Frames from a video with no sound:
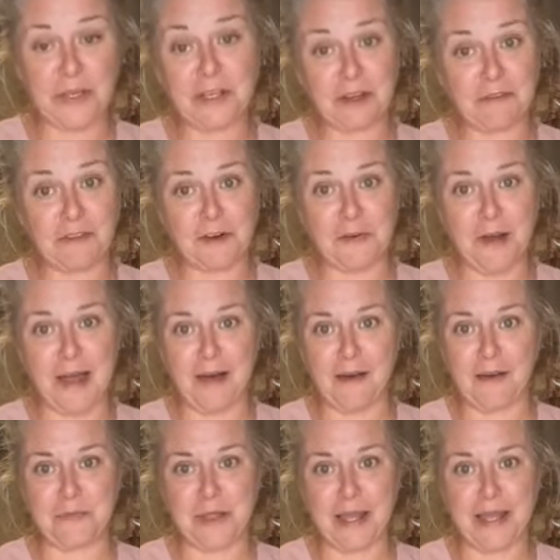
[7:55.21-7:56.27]
I've been up for a
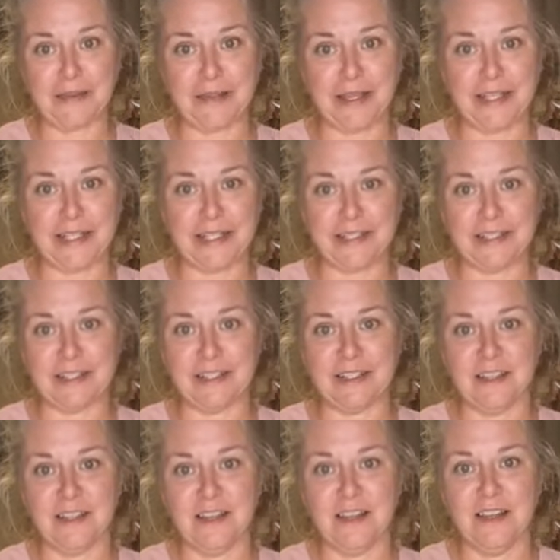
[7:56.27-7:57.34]
while. I'm not like
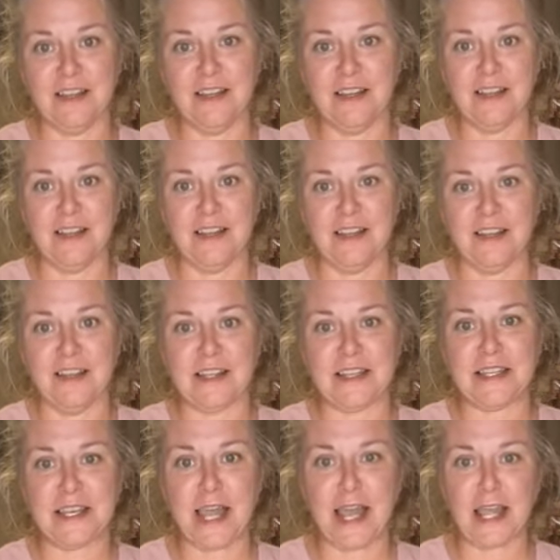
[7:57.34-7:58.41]

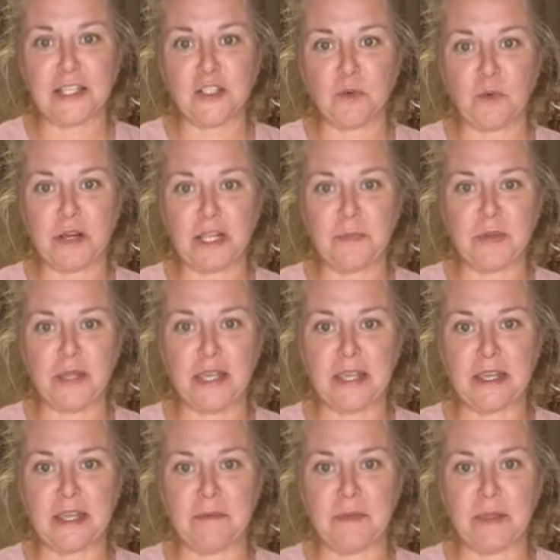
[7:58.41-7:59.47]
9:20
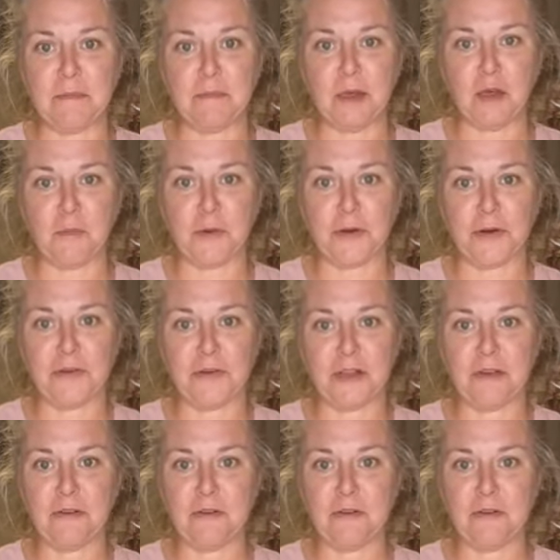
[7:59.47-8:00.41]
p.m. in Melbourne.